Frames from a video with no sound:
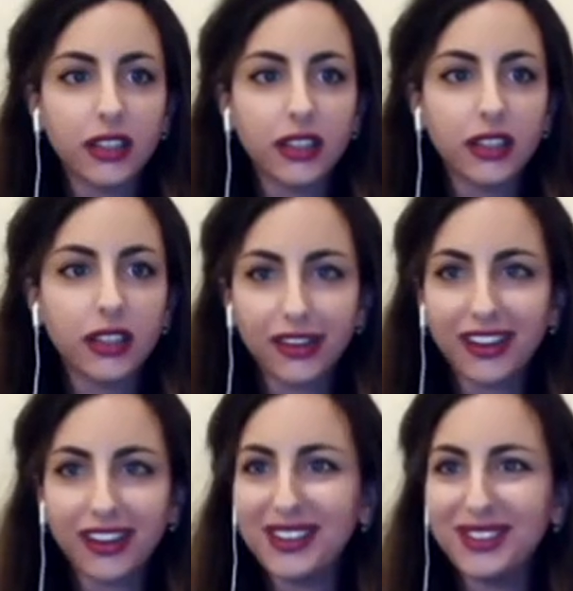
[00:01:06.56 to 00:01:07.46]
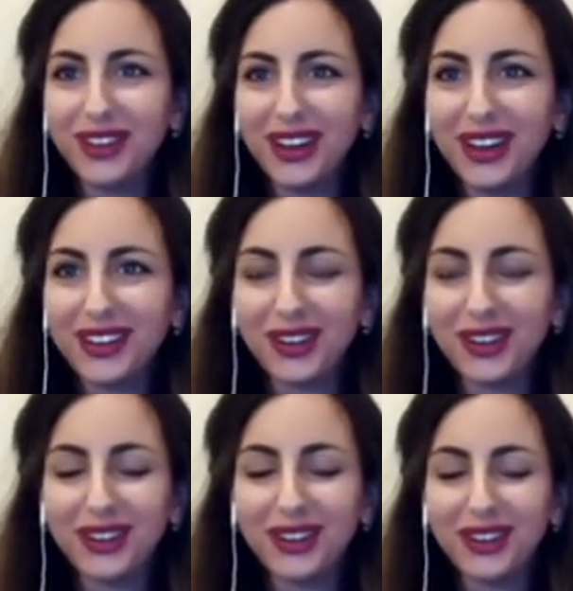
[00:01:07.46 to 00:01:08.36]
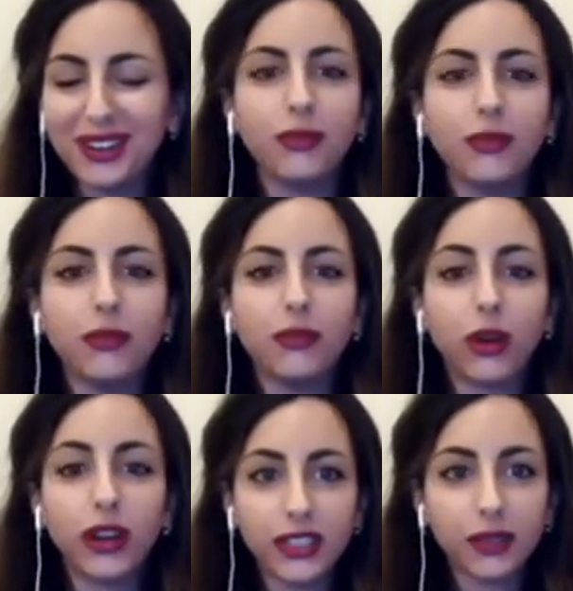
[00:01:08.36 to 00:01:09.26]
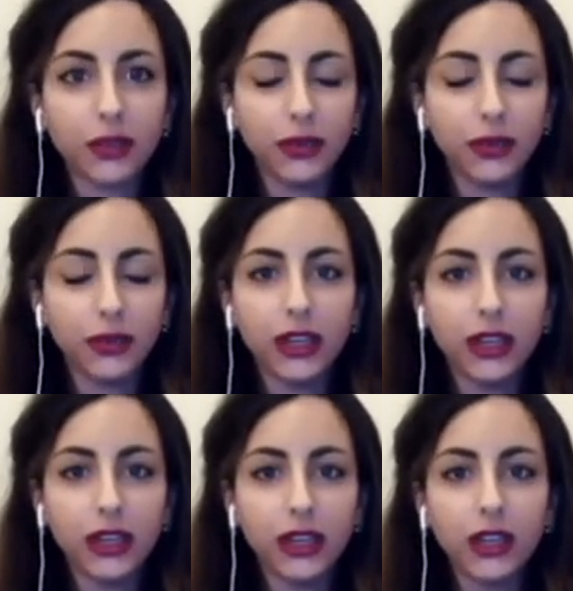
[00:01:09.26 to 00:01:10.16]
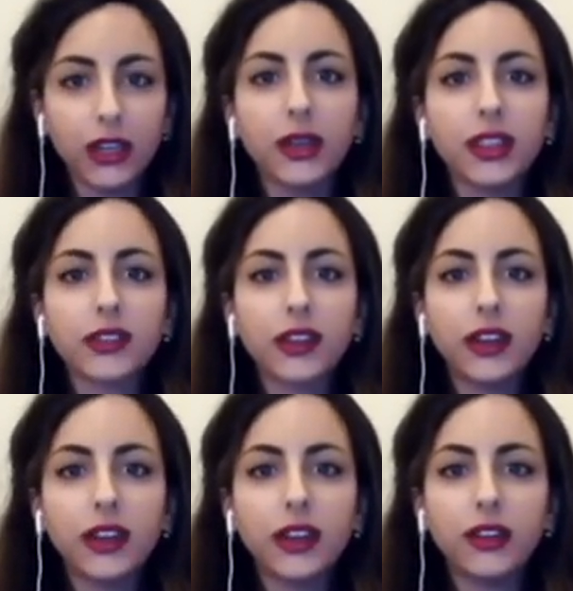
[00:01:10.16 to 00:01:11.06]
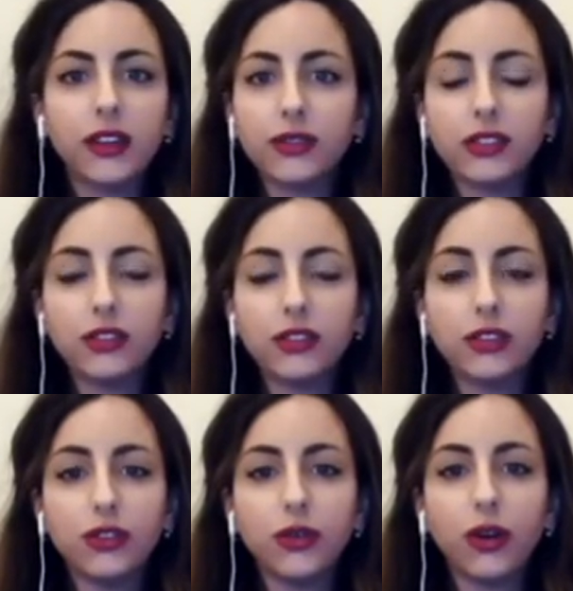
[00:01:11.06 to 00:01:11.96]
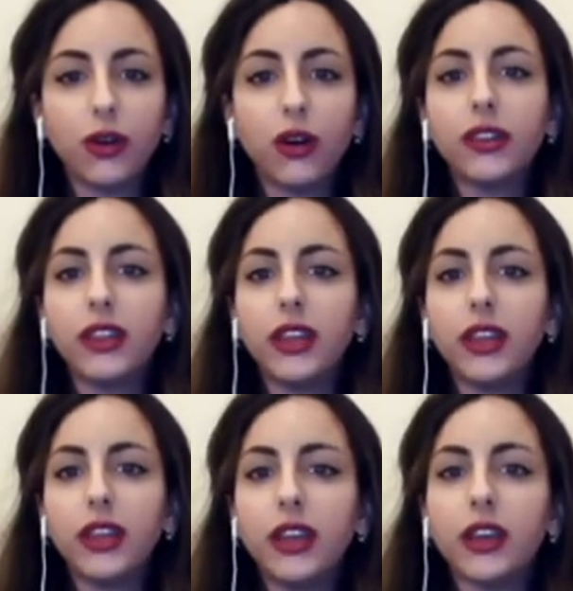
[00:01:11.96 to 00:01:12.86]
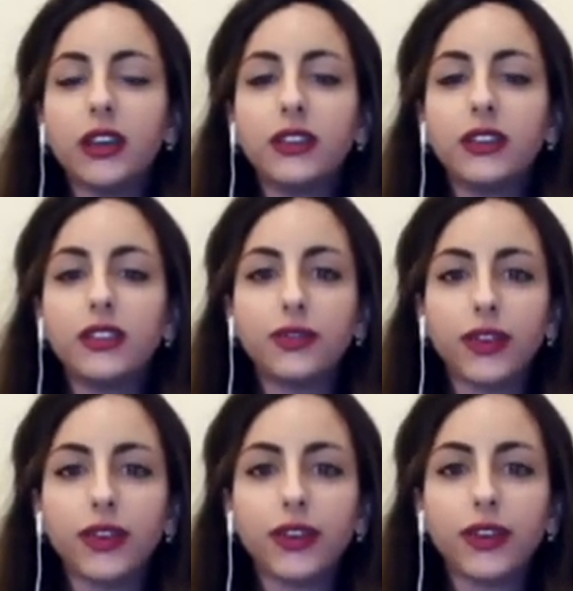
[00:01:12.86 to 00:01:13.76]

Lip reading: here in case you guys want to do some more in-depth reading. But this kind of goes into all the different